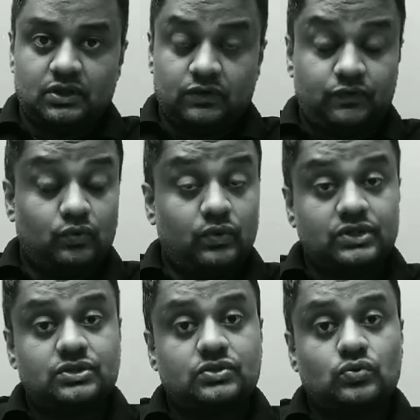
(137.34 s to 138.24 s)
If you
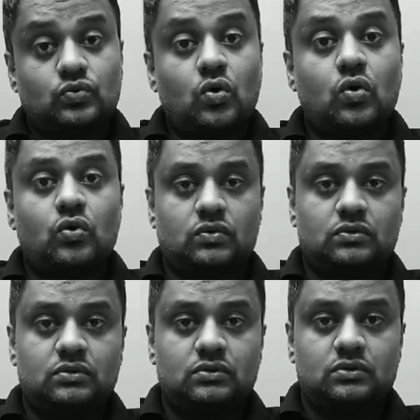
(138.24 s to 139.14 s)
wish to go
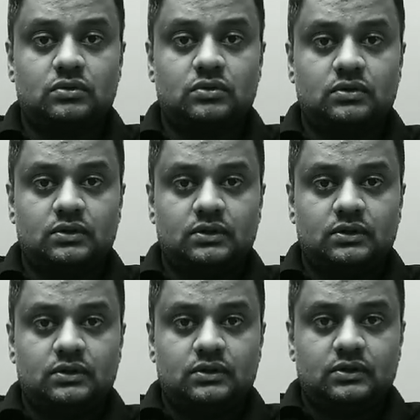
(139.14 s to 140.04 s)

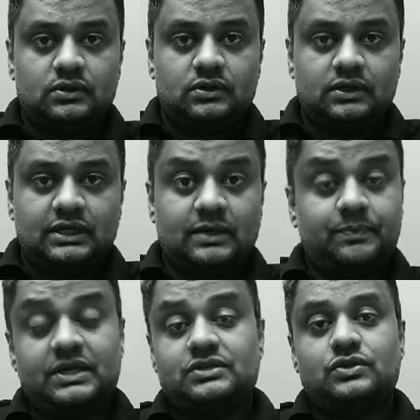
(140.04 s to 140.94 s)
in a
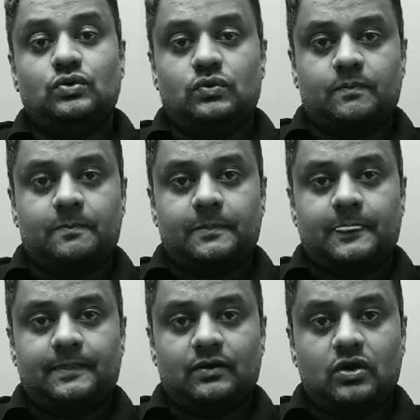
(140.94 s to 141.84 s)
PSU
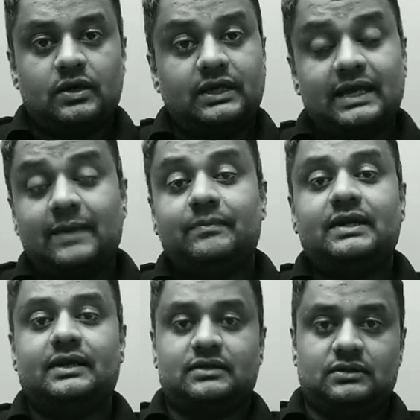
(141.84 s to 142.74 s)
or in a
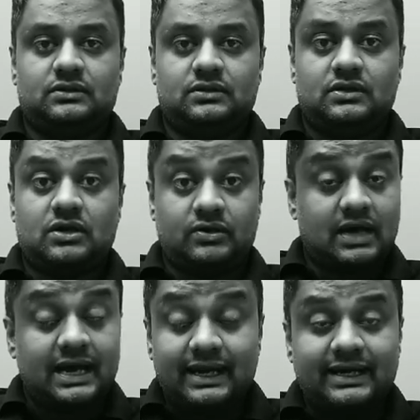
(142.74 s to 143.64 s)
M.Tech or
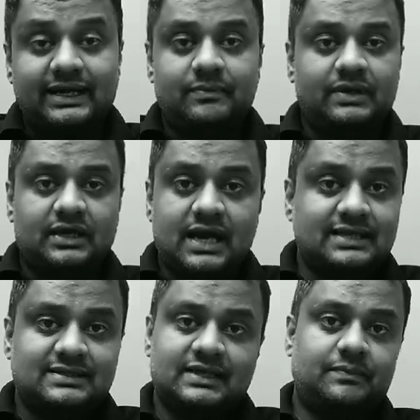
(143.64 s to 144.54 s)
IIT M.Tech,
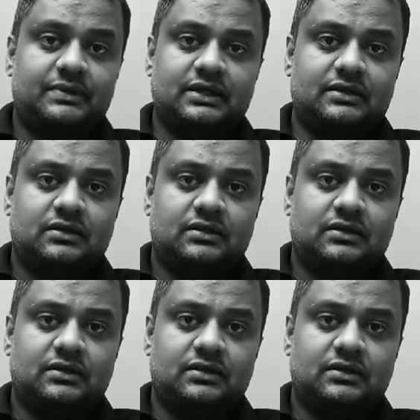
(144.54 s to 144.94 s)
IIC M.Tech,